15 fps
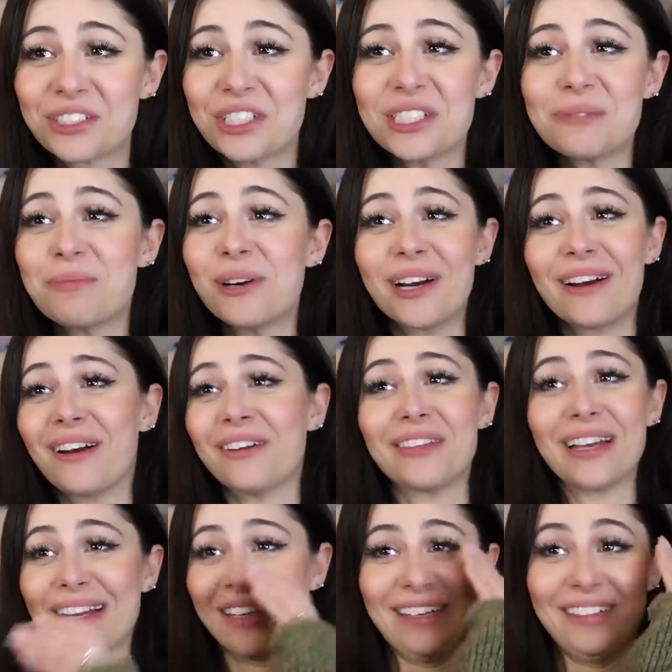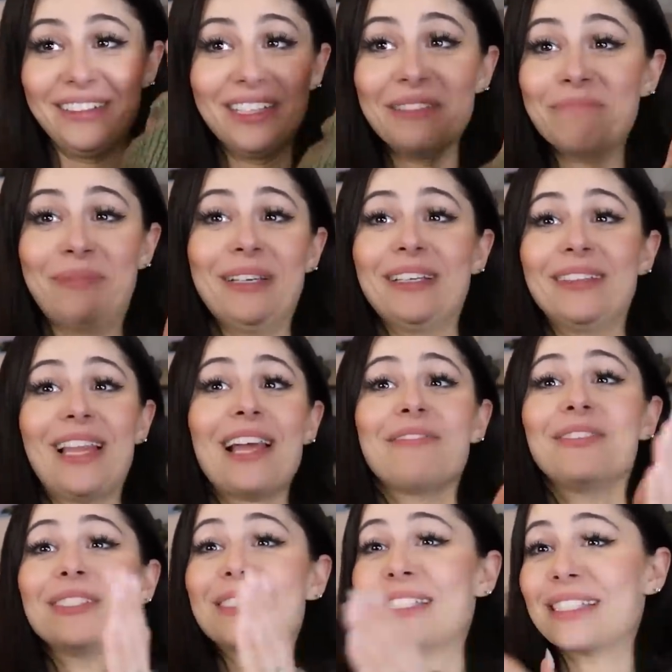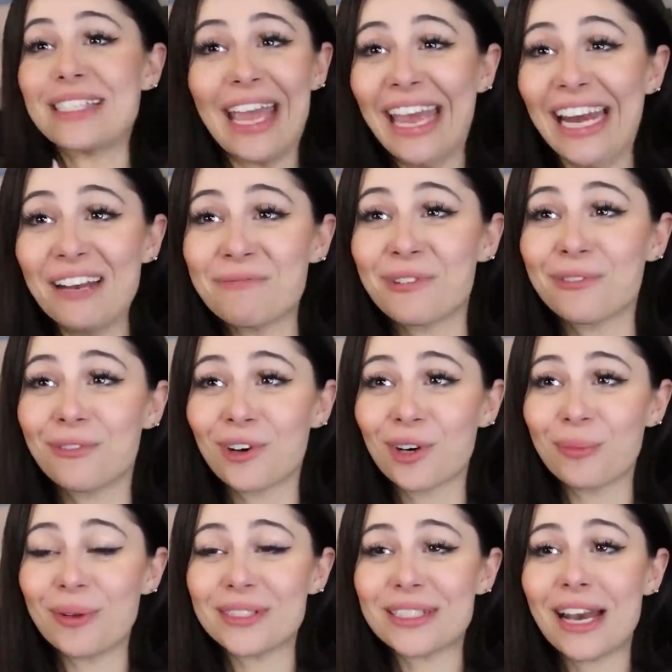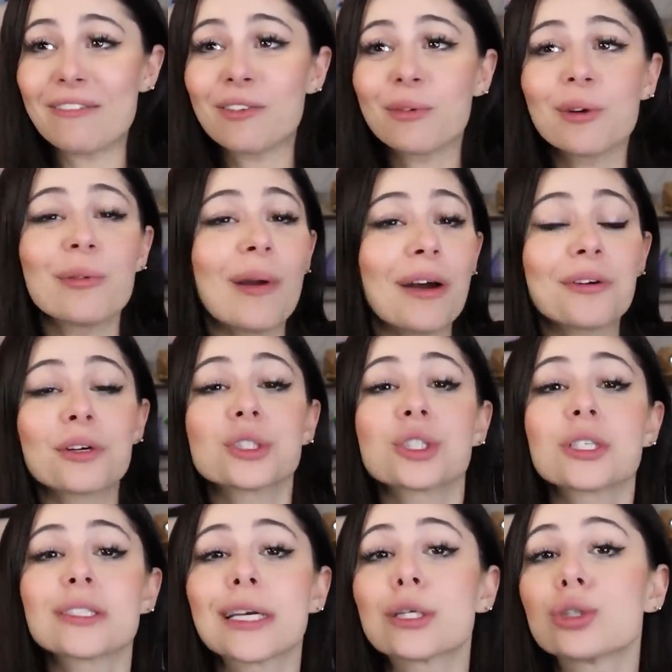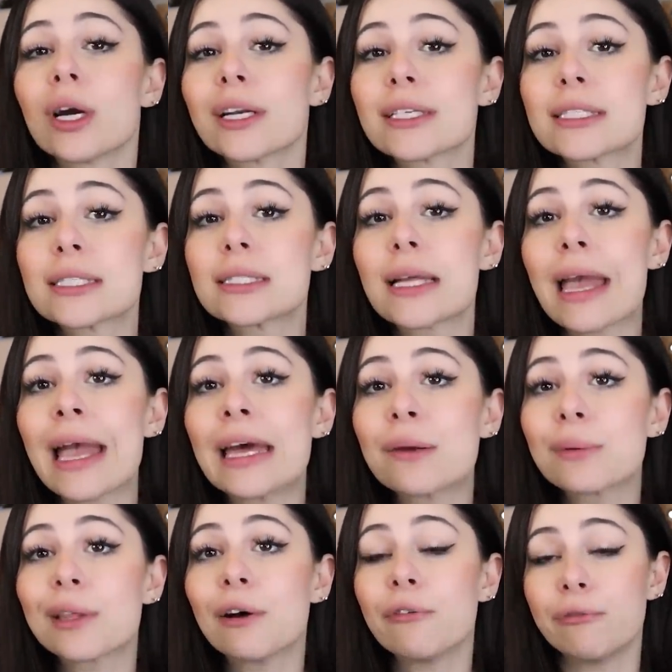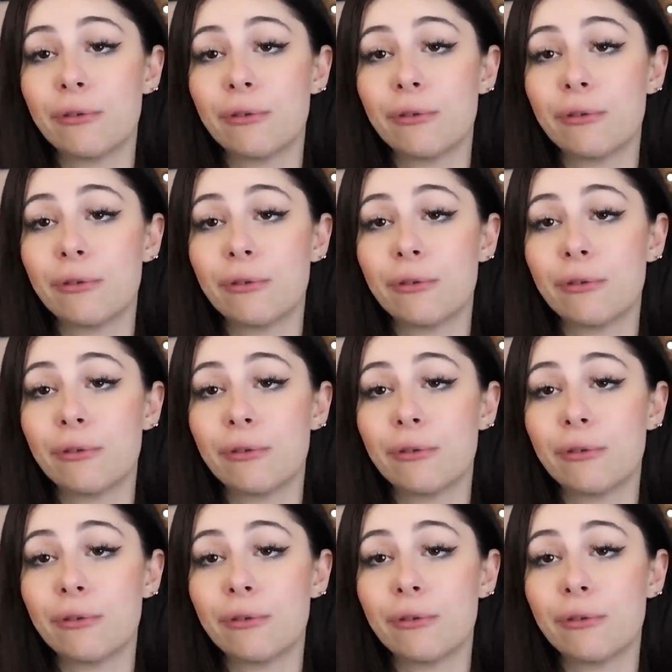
She's putting on like an Olympic level skating performance and everyone around her is just like trying to stand without